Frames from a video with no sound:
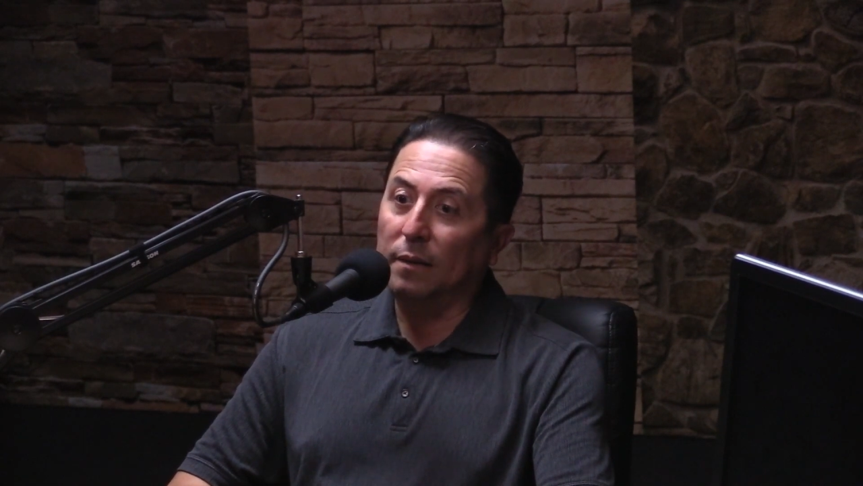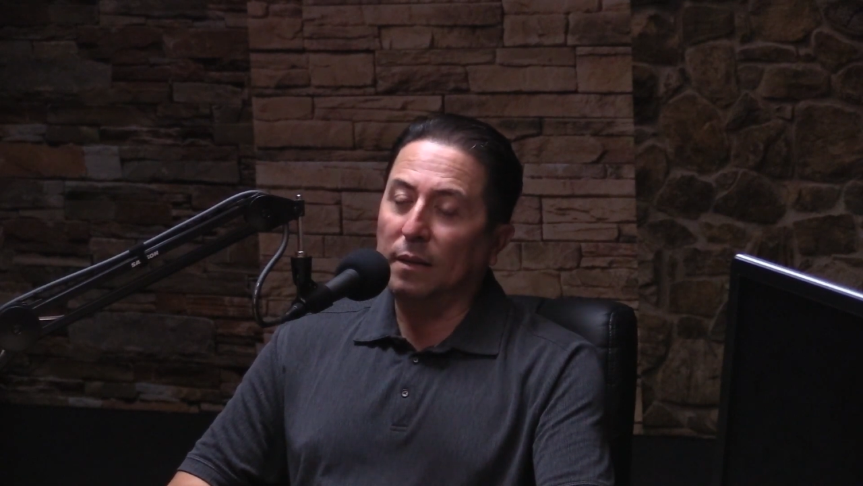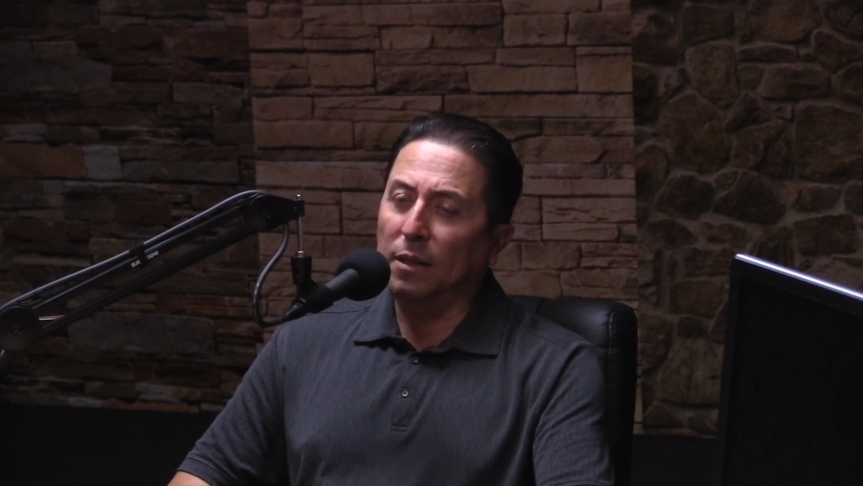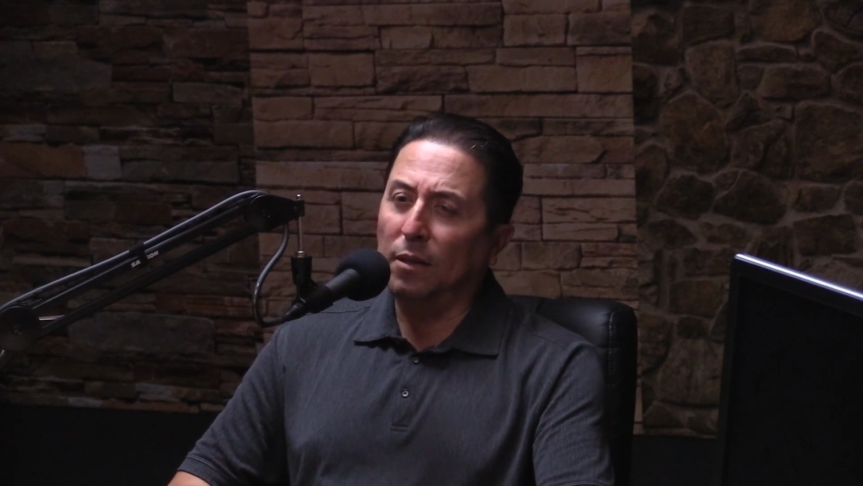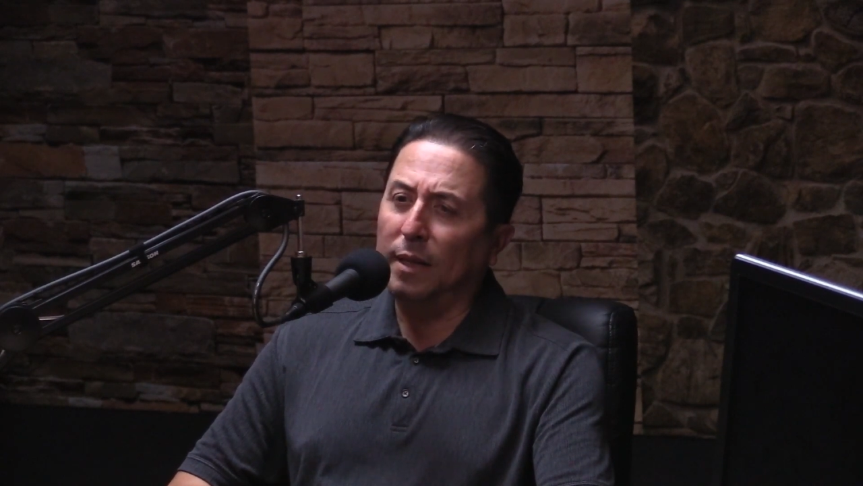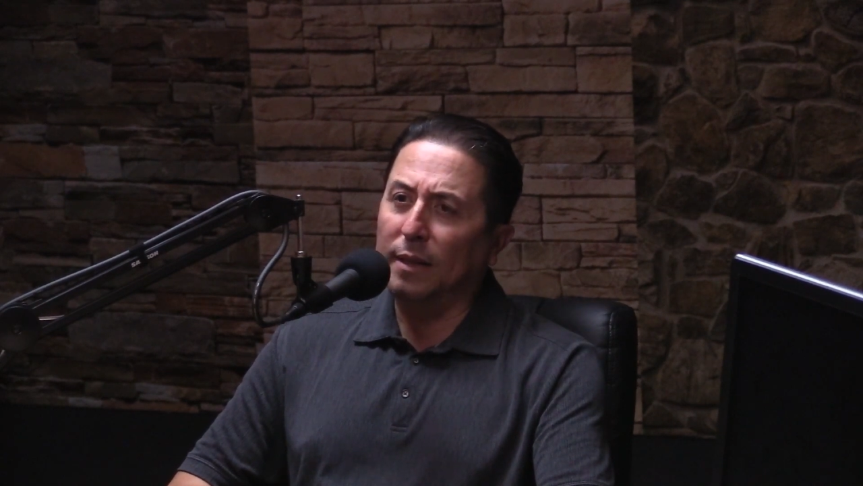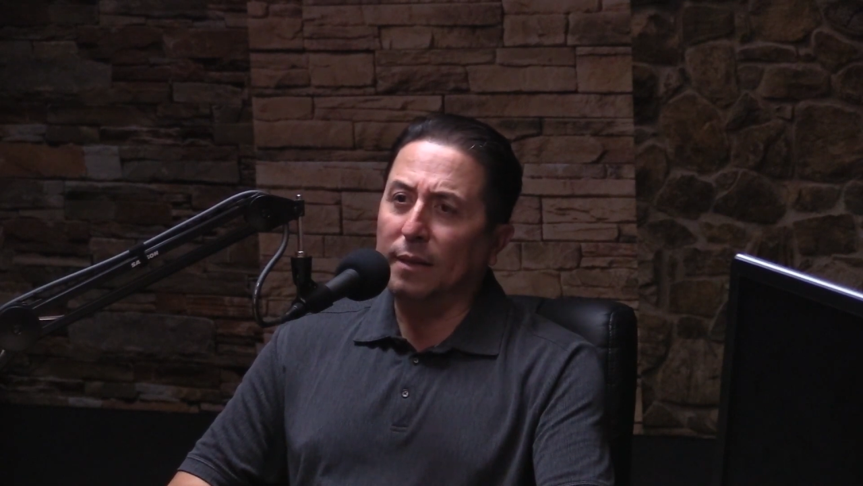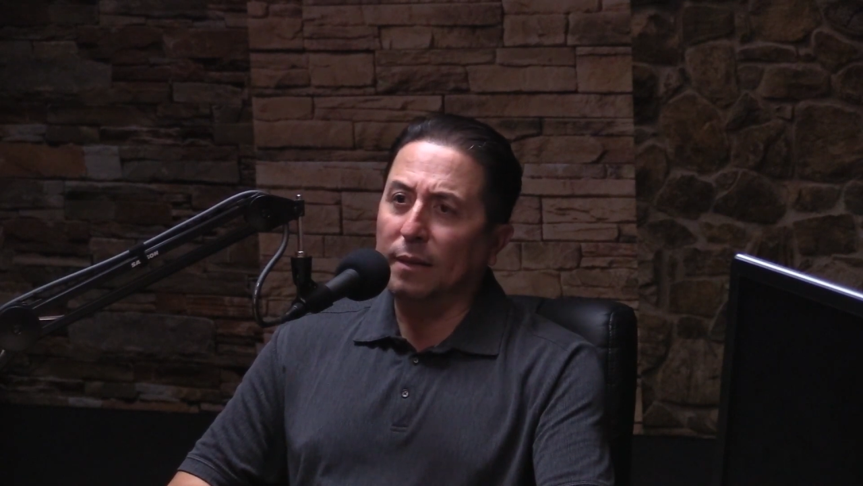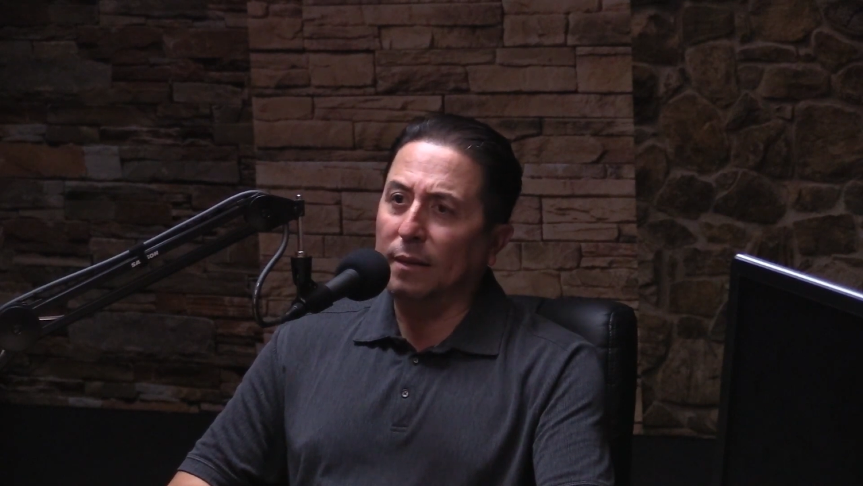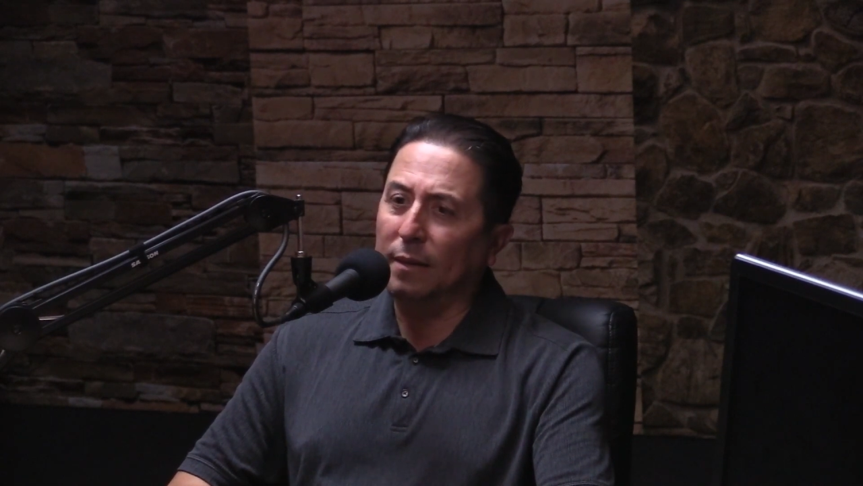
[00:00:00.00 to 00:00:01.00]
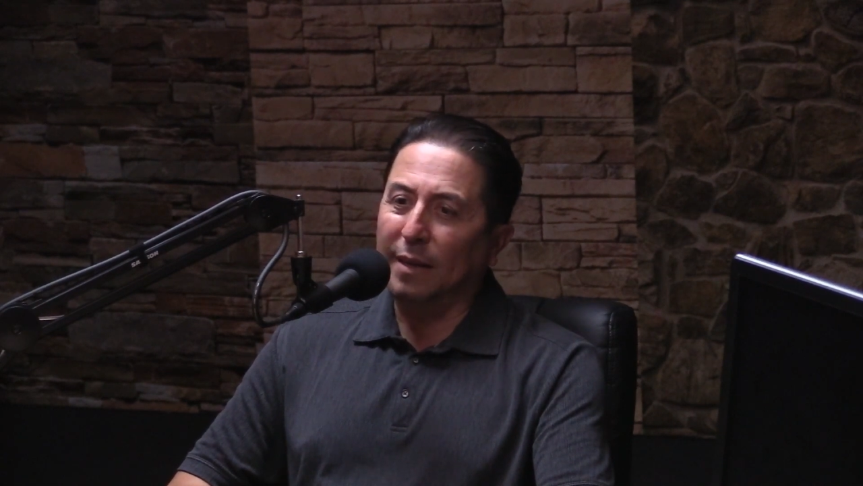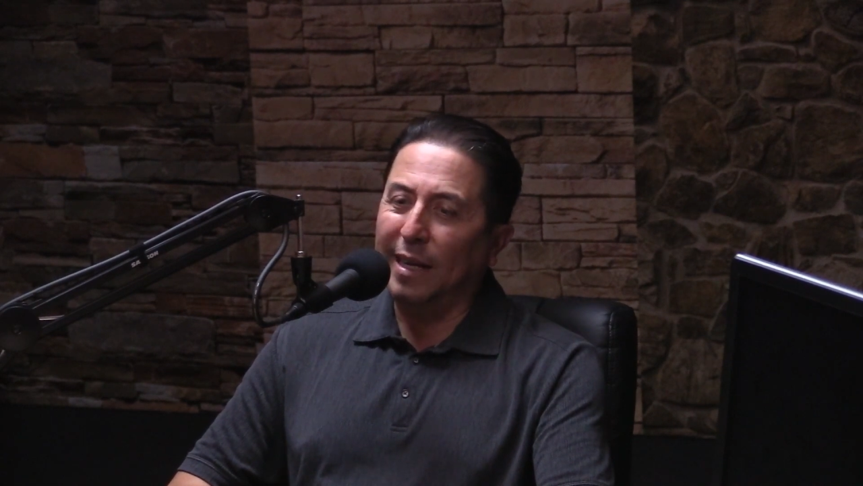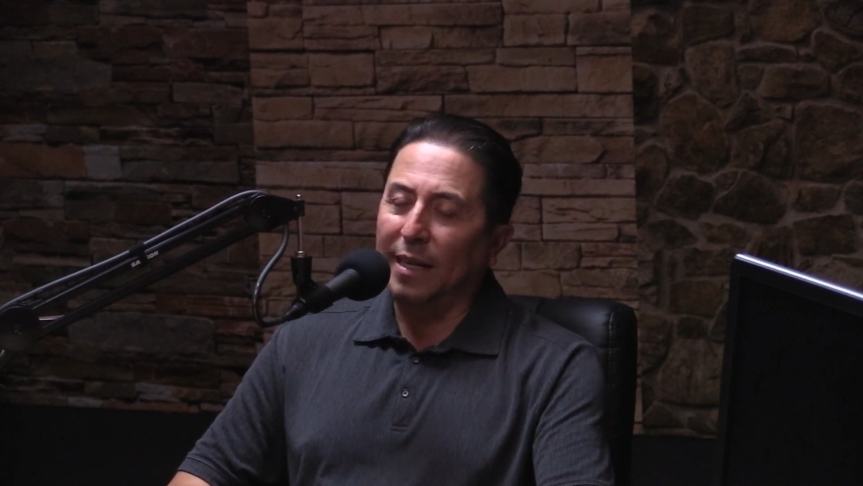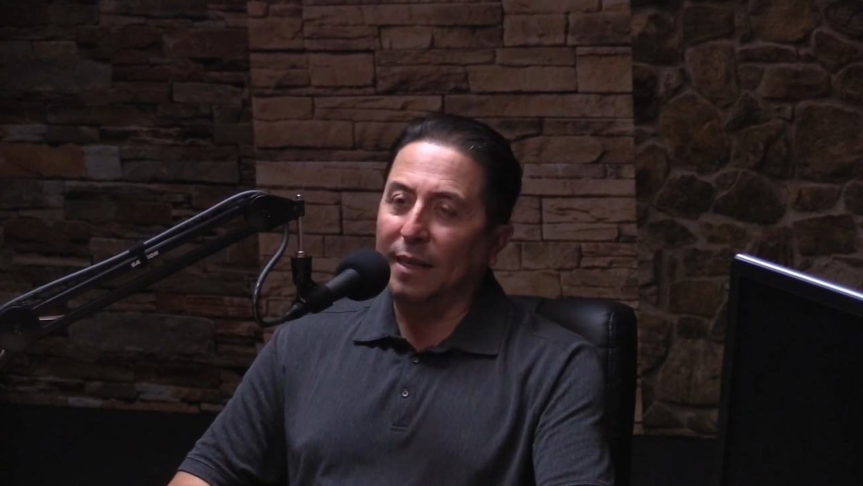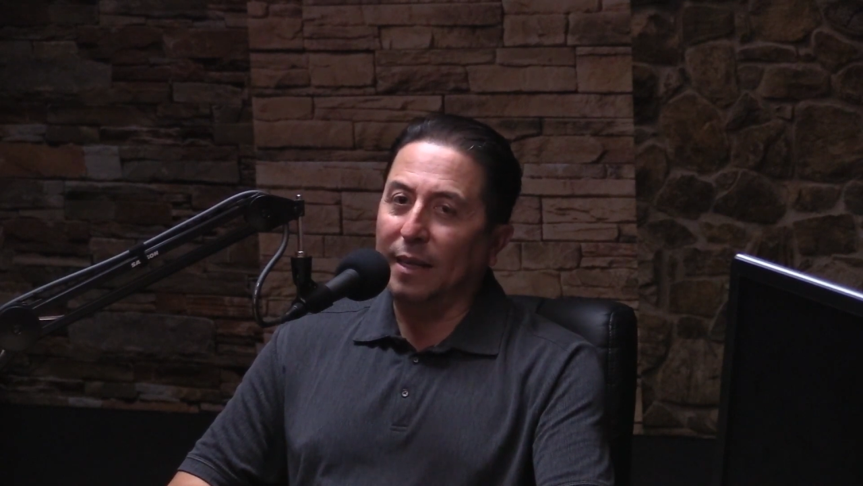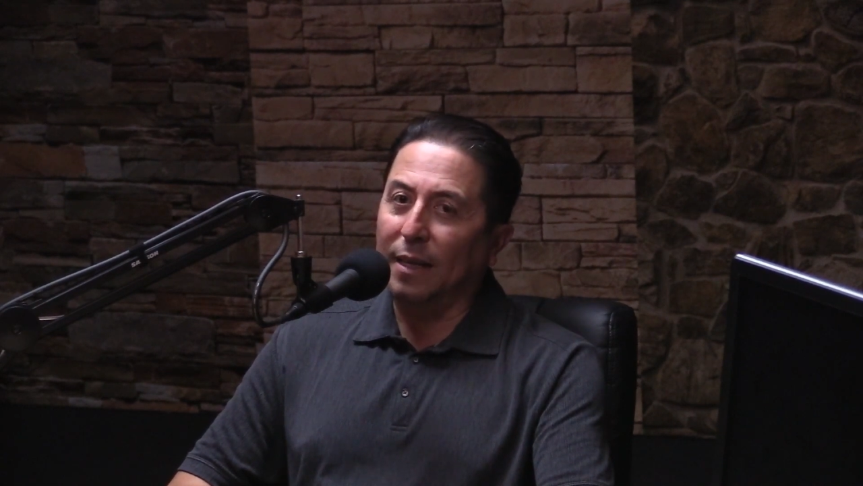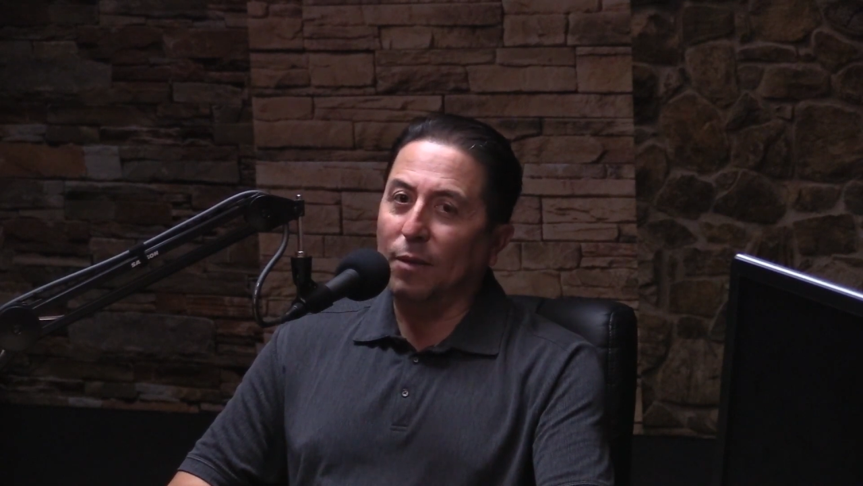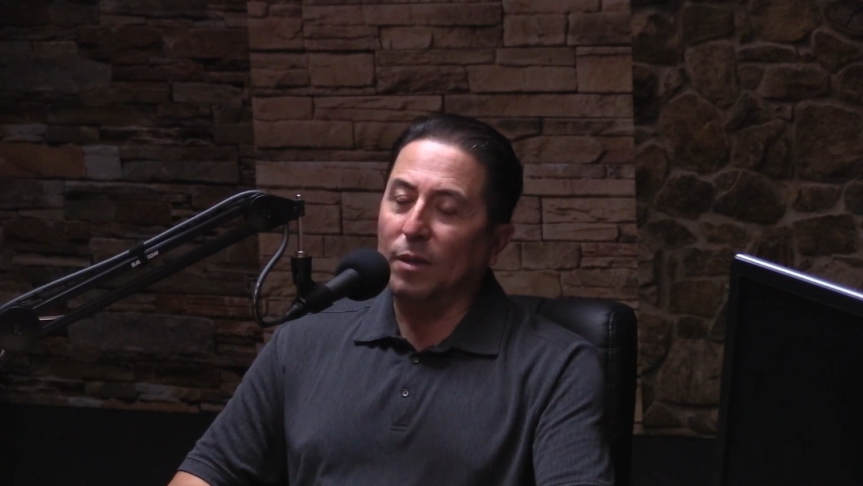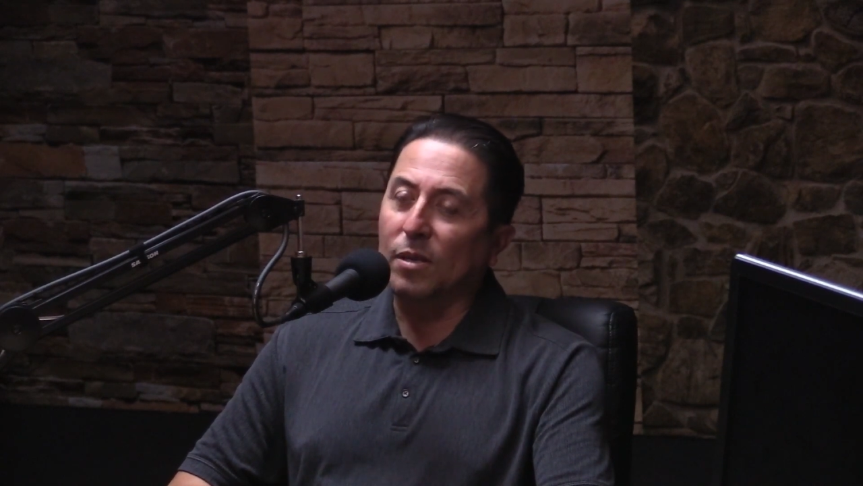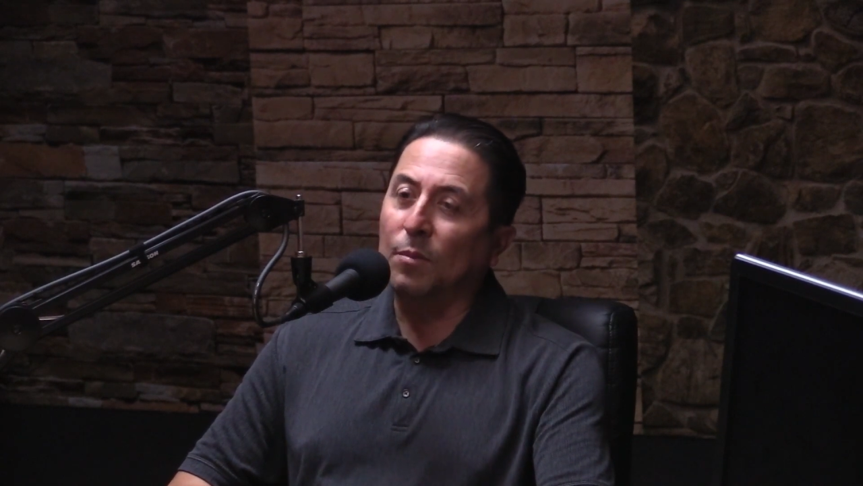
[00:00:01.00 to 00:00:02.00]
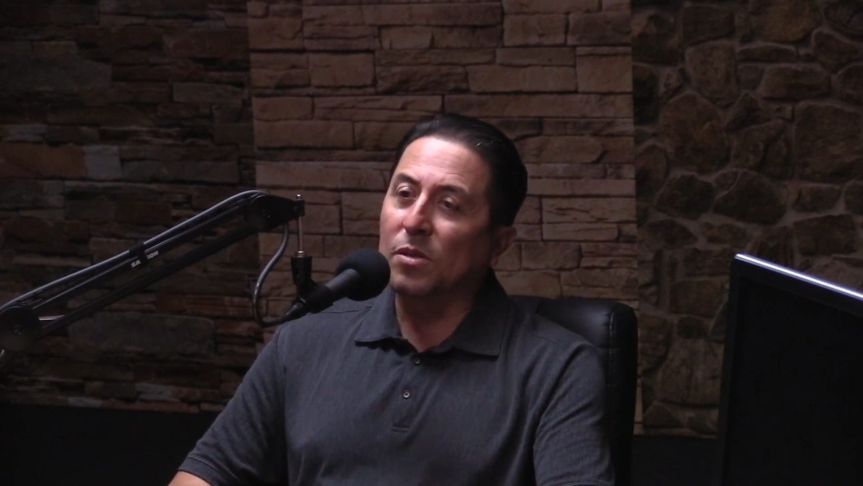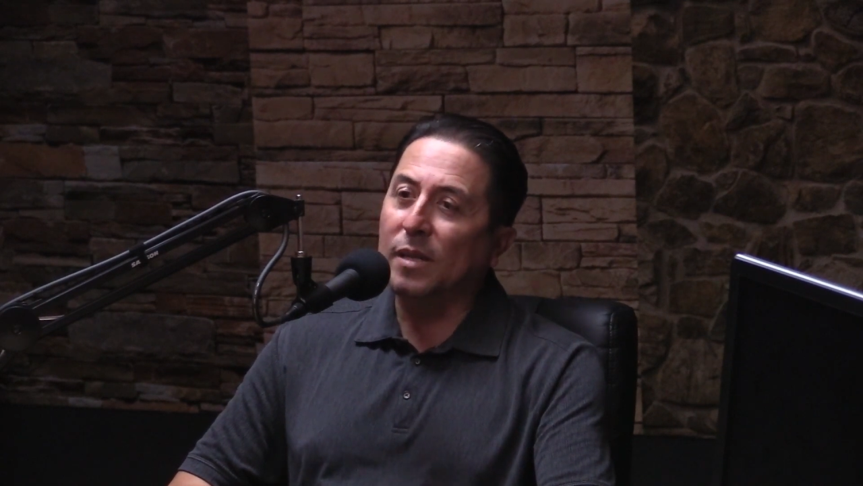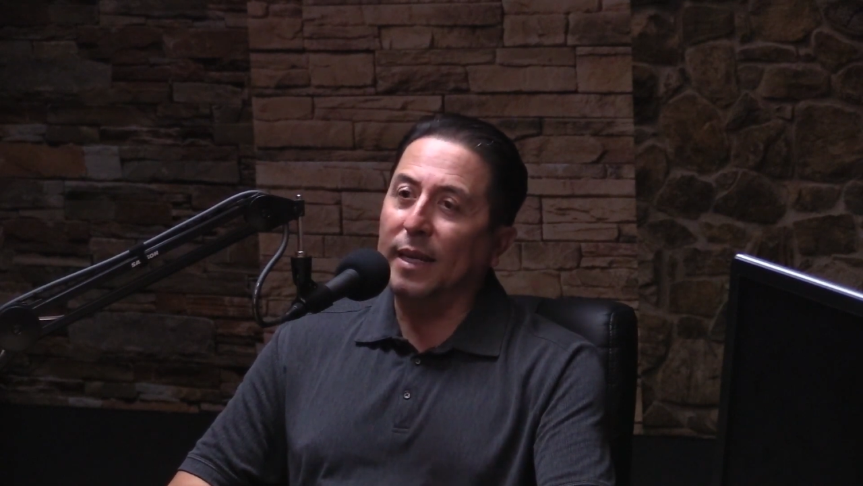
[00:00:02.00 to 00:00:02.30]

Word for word: you know, it was almost